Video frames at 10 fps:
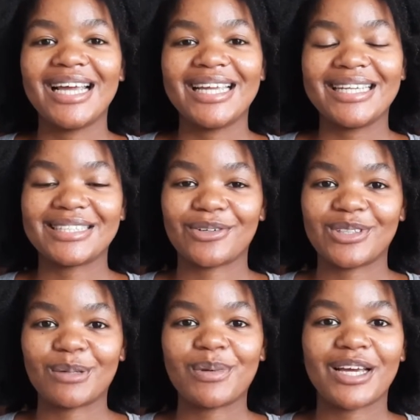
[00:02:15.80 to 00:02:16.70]
is a
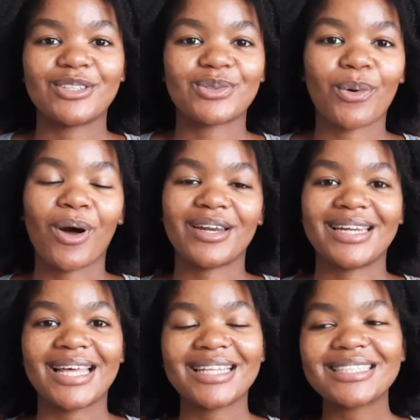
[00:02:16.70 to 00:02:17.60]
recipe I saw on
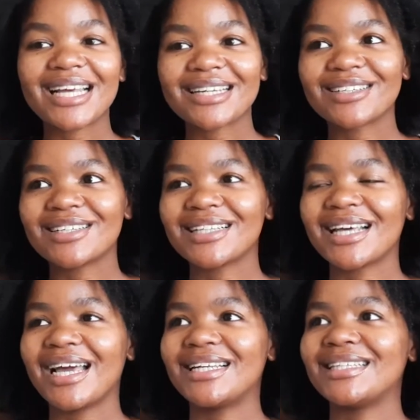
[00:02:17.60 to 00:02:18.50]
another channel,
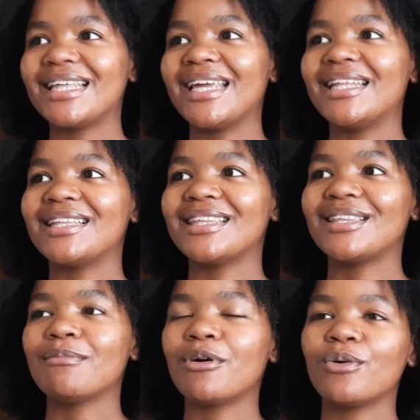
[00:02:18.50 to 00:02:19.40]
and then
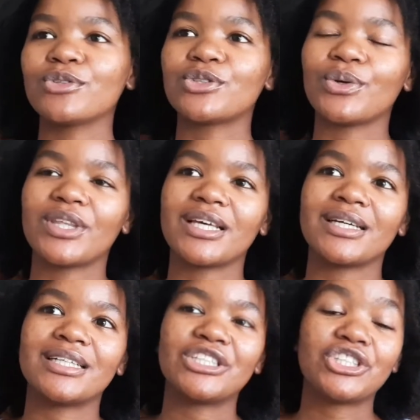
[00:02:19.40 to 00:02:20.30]
also
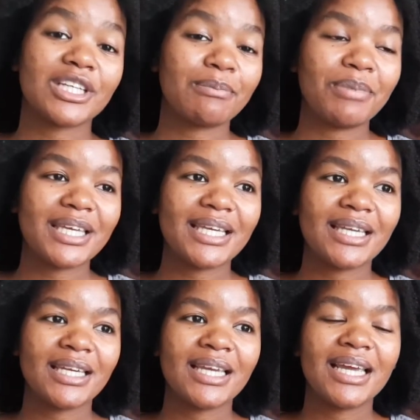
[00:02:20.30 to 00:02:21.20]
the
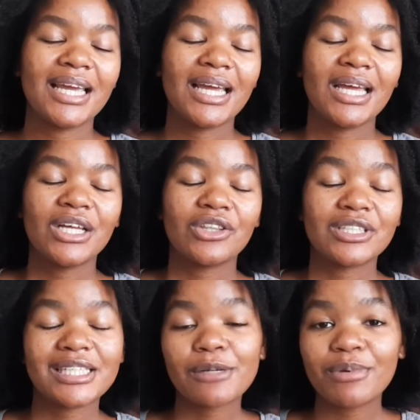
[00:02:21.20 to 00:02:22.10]
chickpea
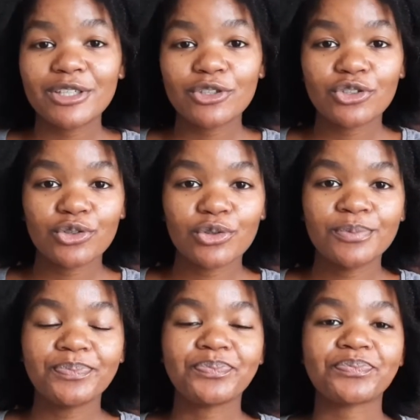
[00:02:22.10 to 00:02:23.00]
stew
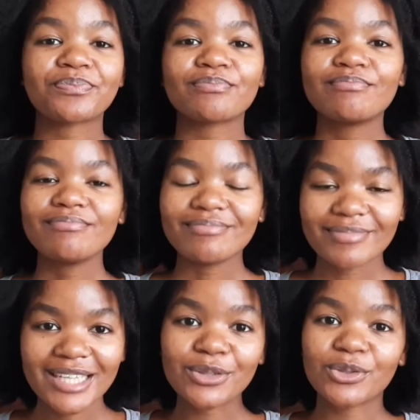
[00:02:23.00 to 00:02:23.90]

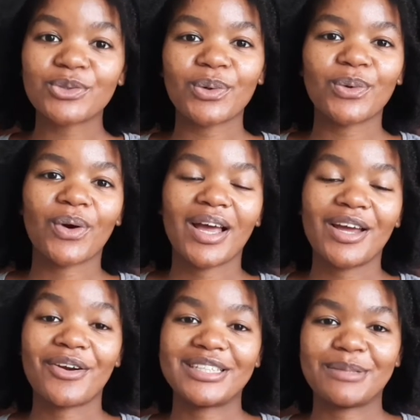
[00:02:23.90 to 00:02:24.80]
is also
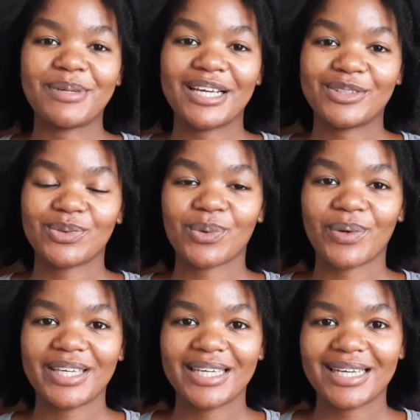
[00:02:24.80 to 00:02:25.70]
a recipe I saw
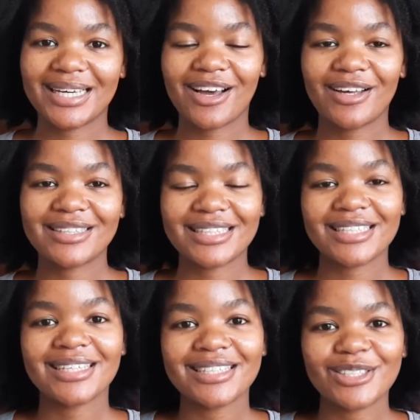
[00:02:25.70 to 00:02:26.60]
here on
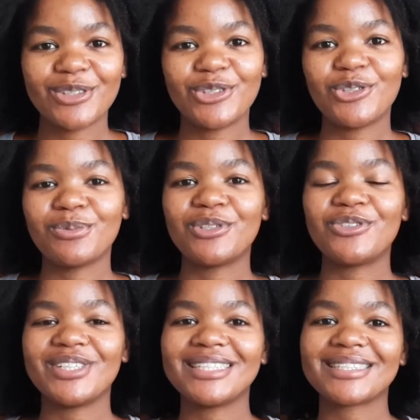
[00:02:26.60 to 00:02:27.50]
the YouTube
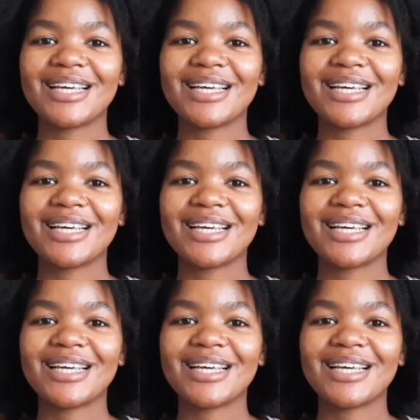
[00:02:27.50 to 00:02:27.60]
streets.